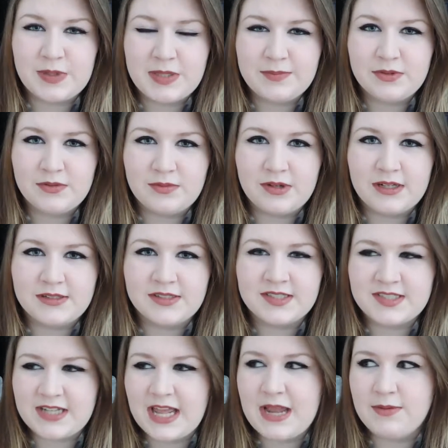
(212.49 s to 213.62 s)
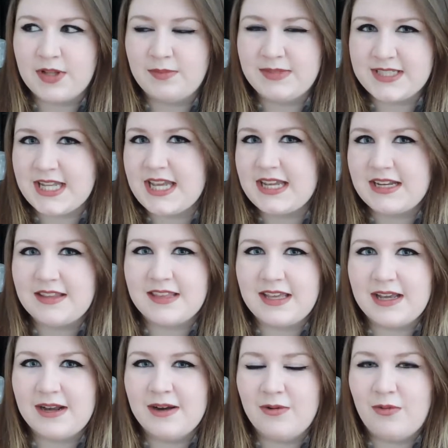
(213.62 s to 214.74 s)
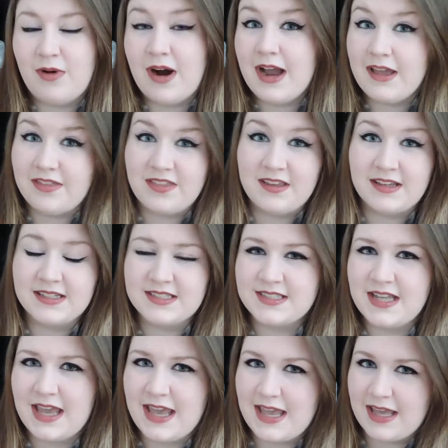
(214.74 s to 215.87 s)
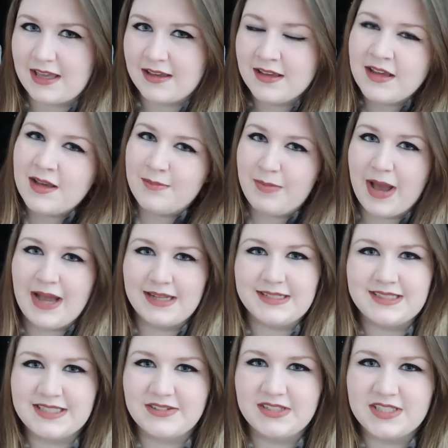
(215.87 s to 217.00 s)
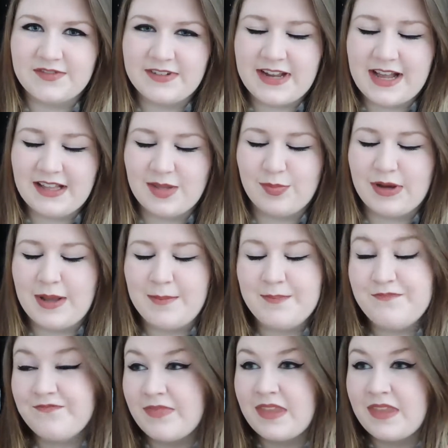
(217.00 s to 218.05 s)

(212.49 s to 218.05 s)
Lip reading: People will understand without me saying anything why I think it's a bad series finale, but